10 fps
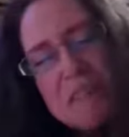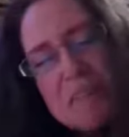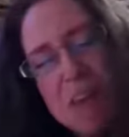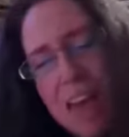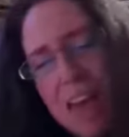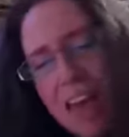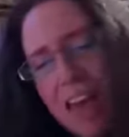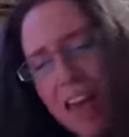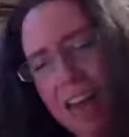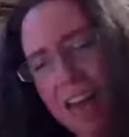
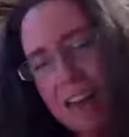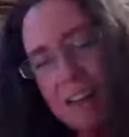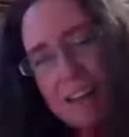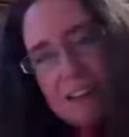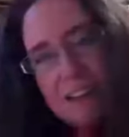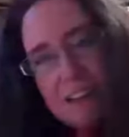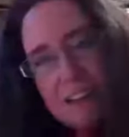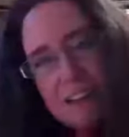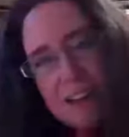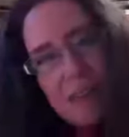Meh.
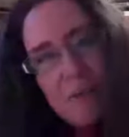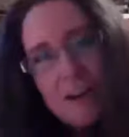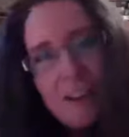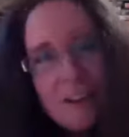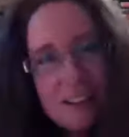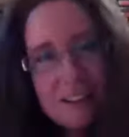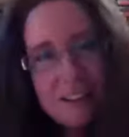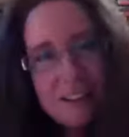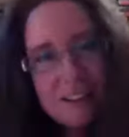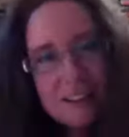I don't want to hear it,
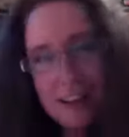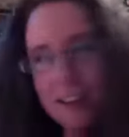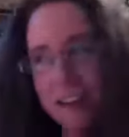okay?